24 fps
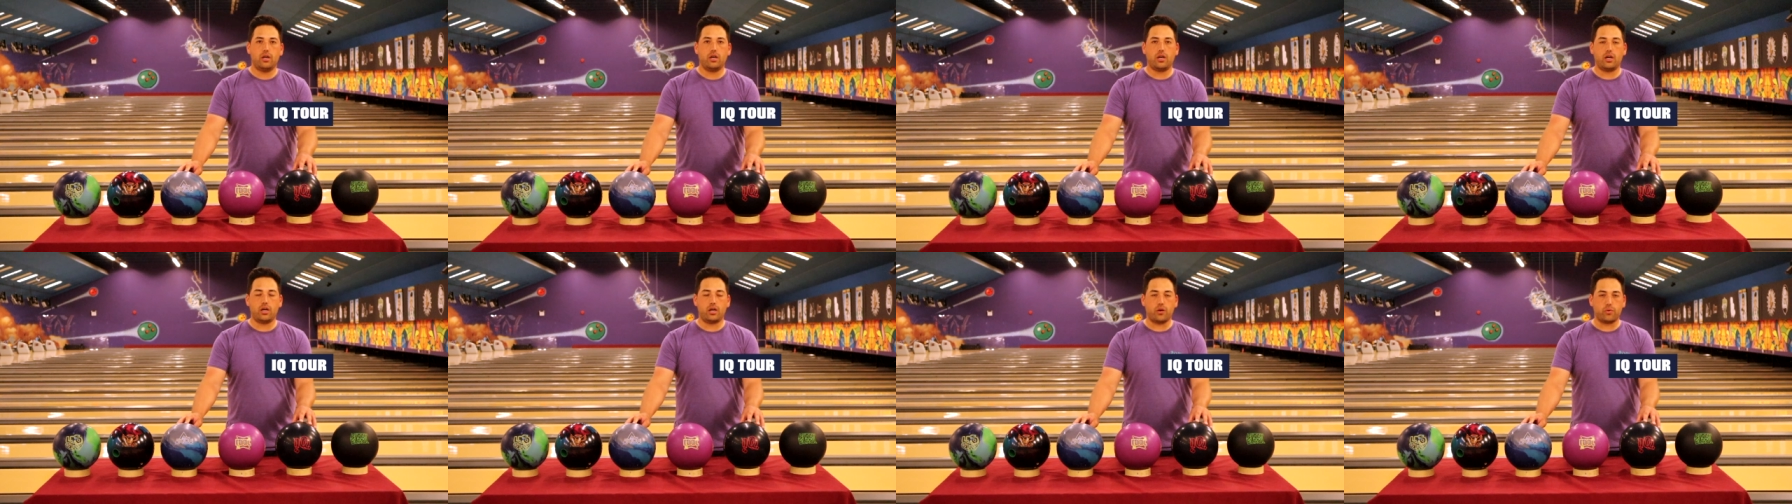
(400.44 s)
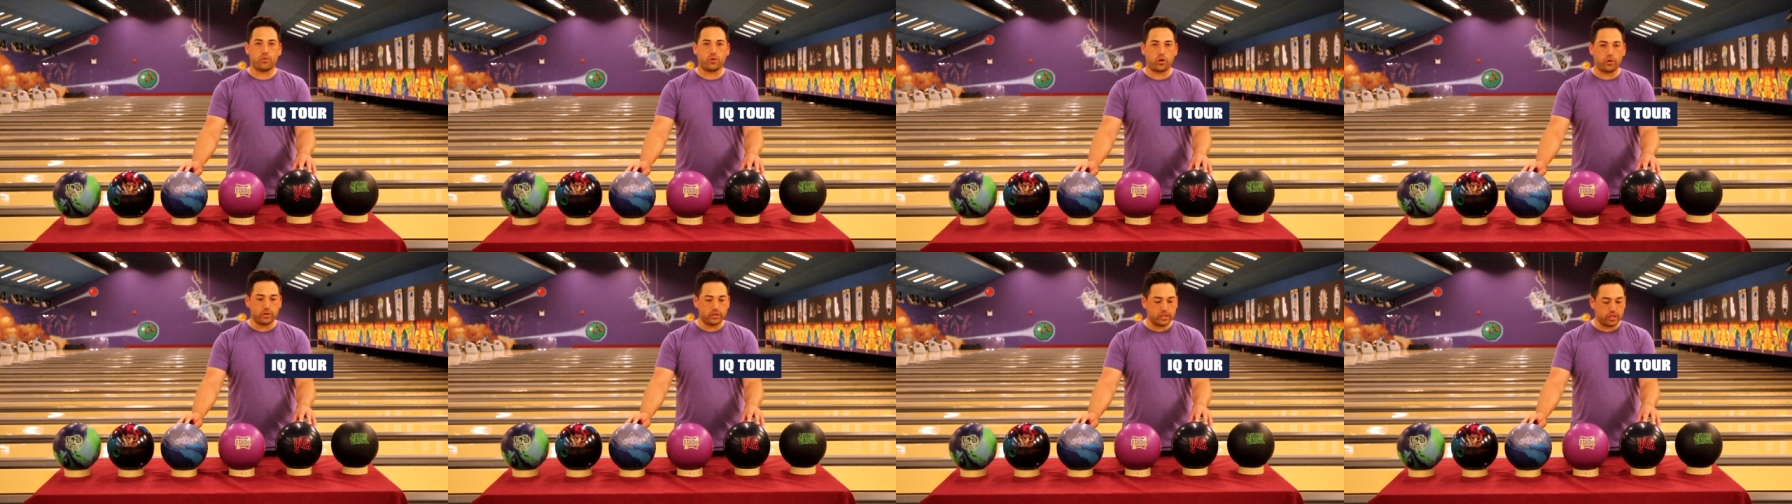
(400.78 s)
uh,
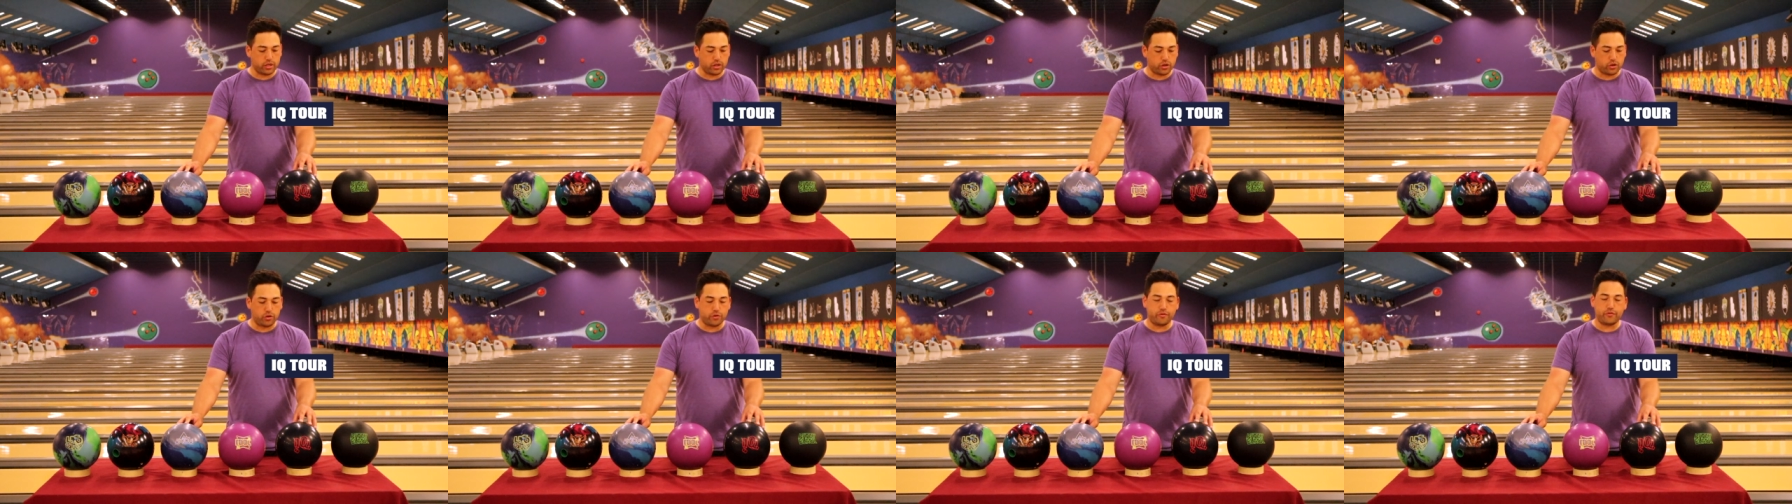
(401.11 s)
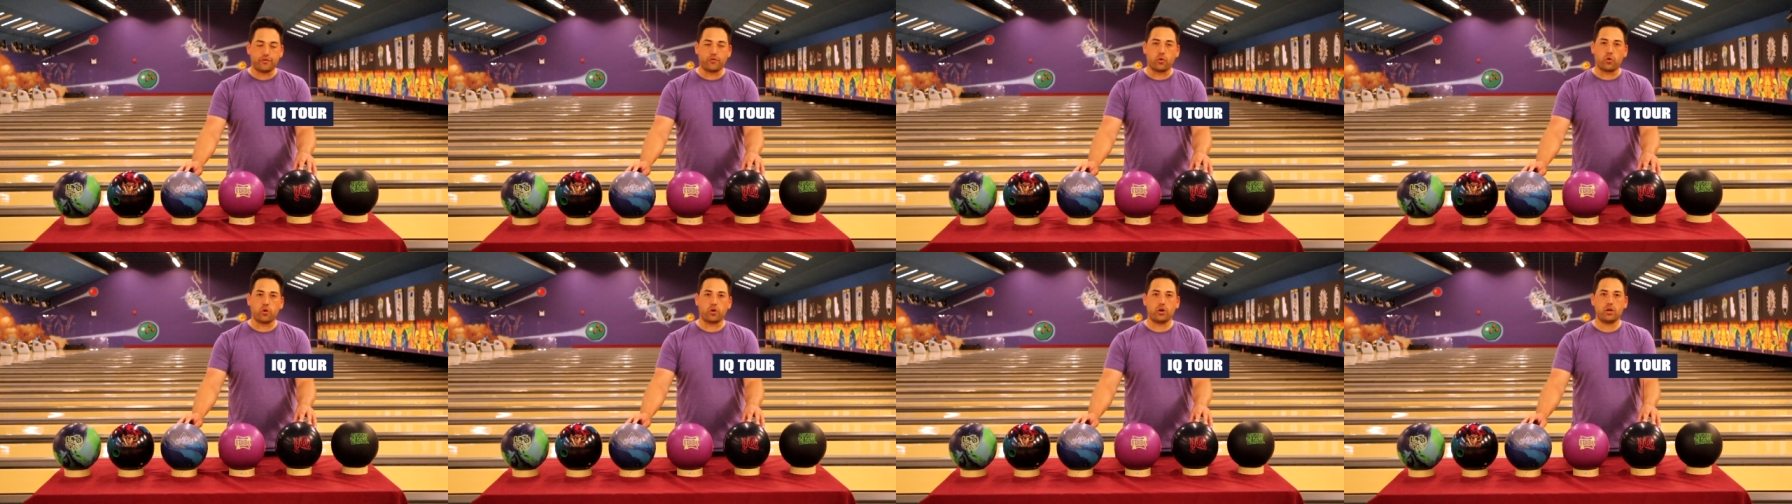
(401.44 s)
we're always going to go
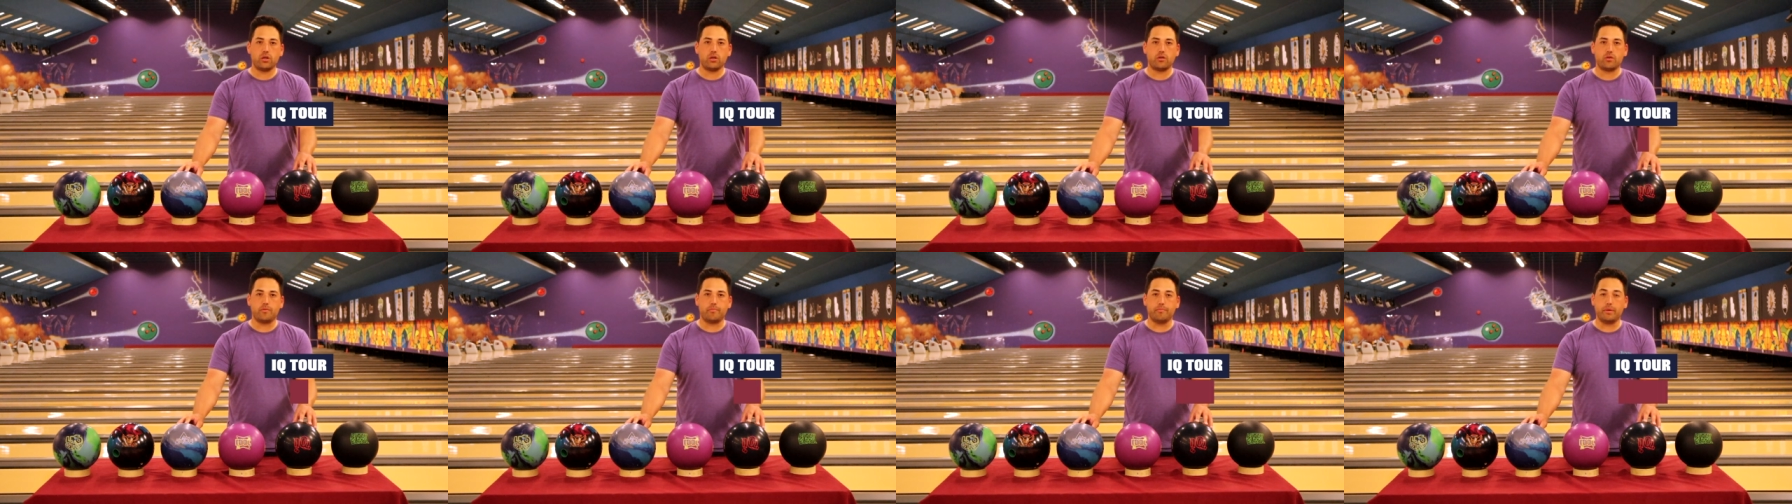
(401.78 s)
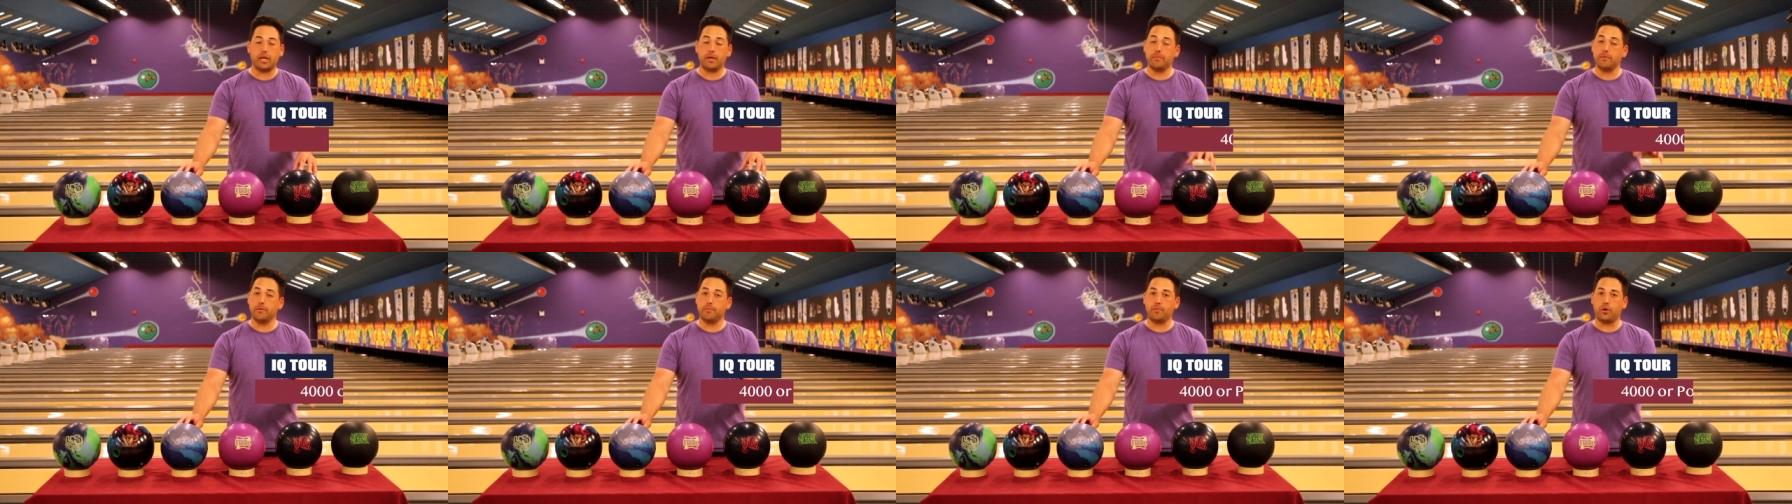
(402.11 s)
four,
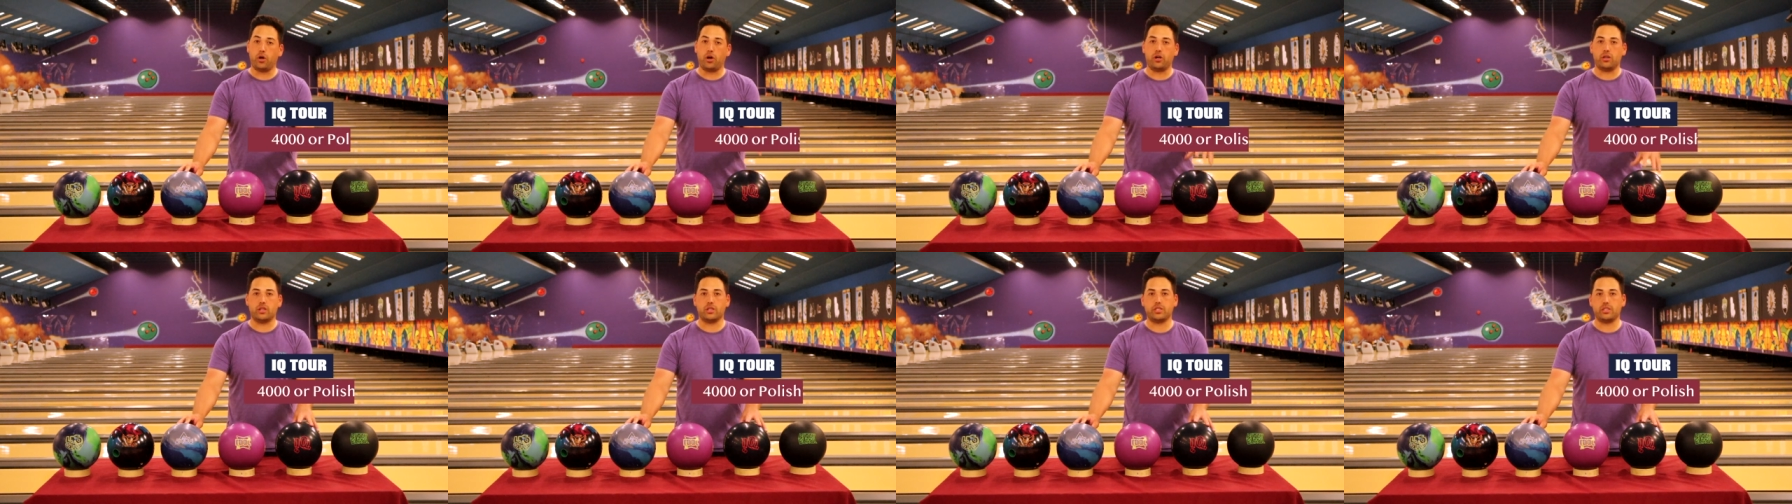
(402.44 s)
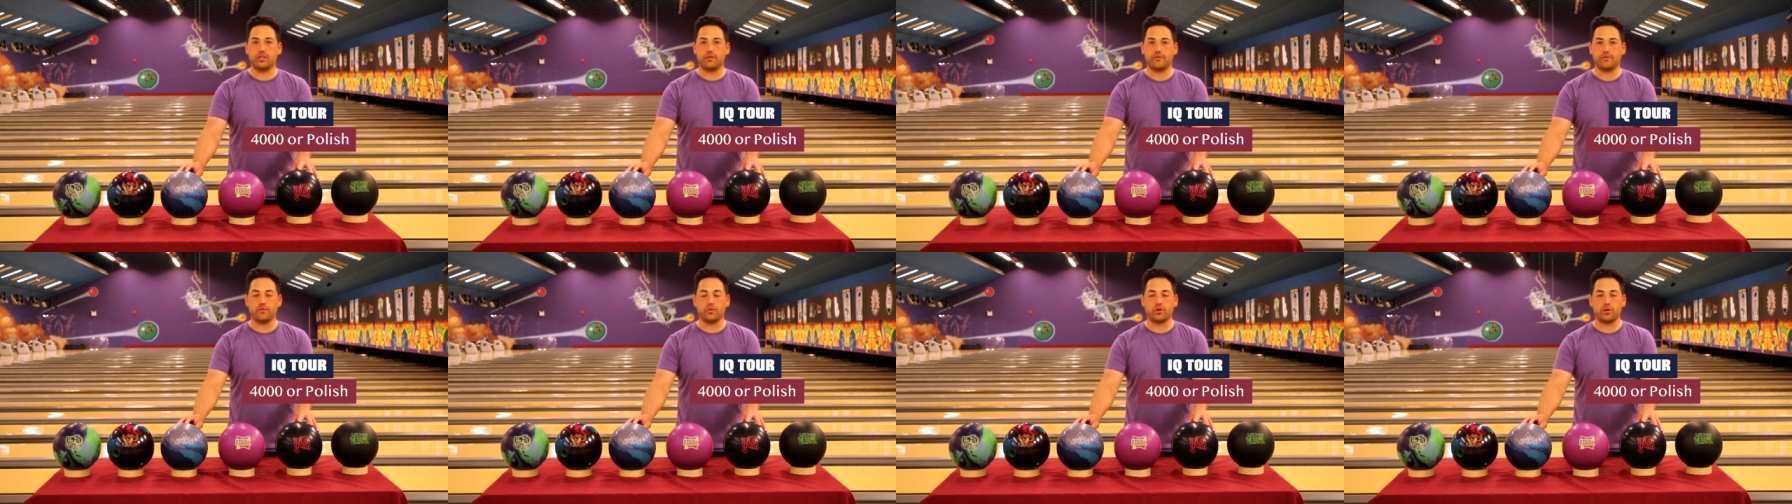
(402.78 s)
maybe
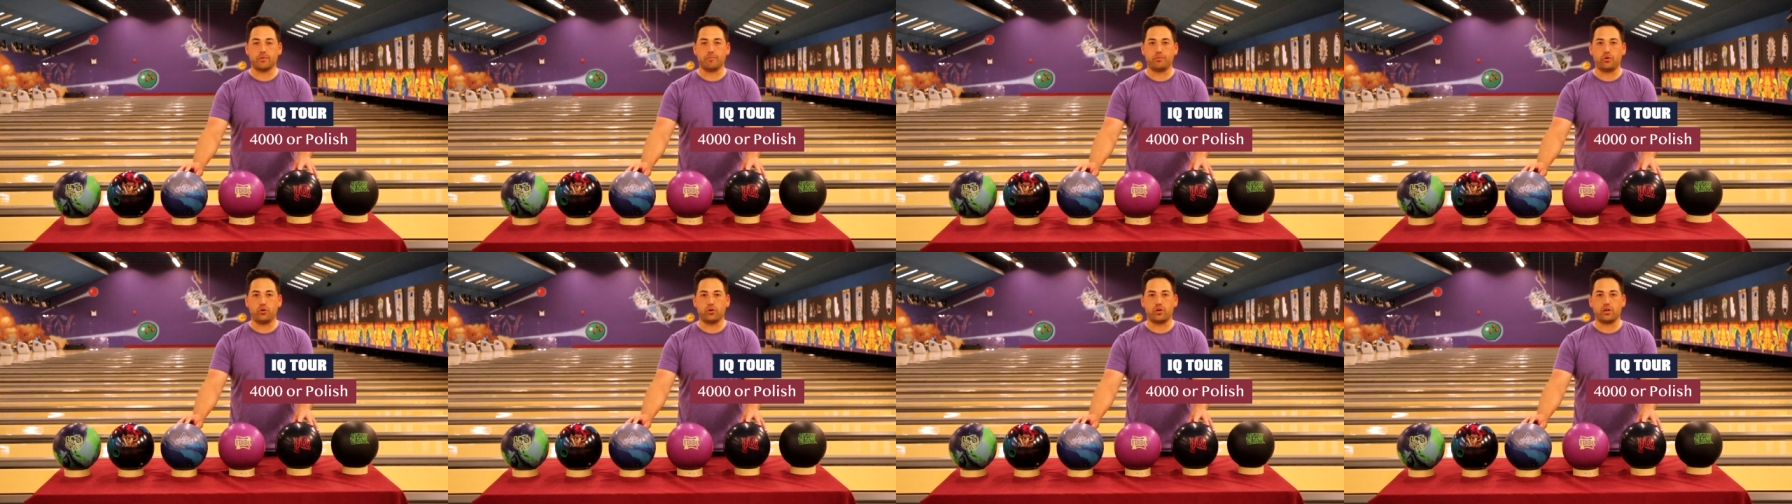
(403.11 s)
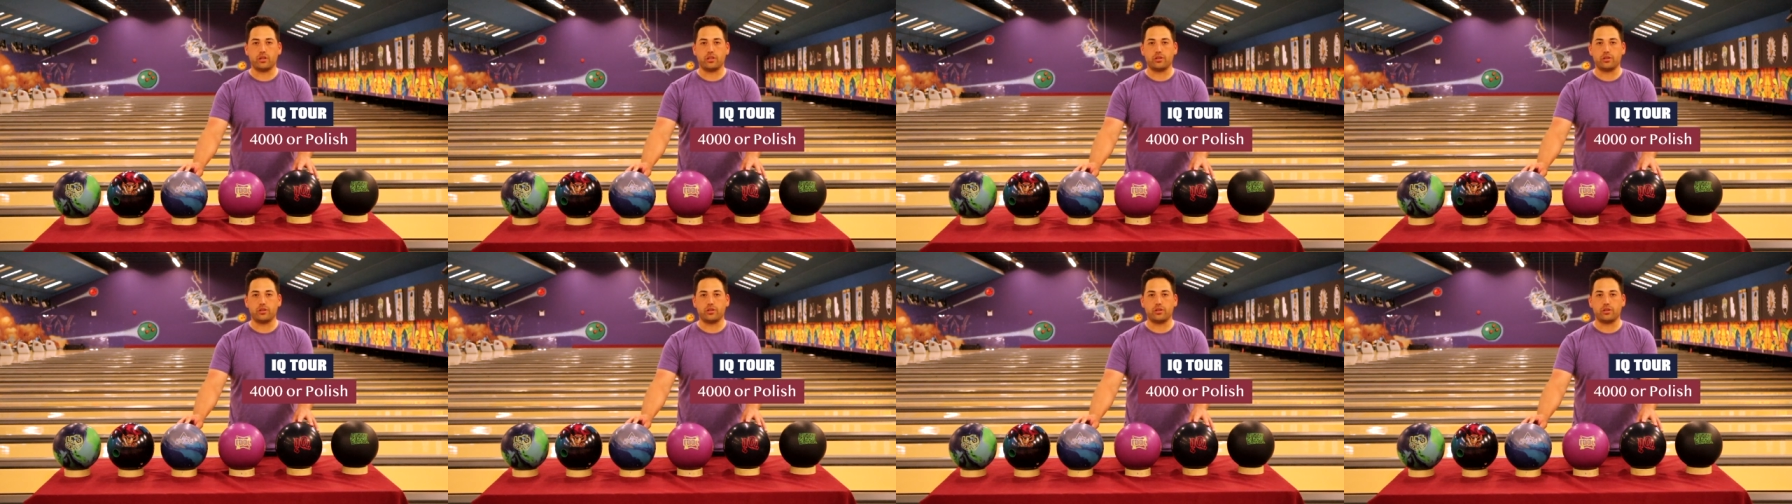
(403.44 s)
polished if we're bowling on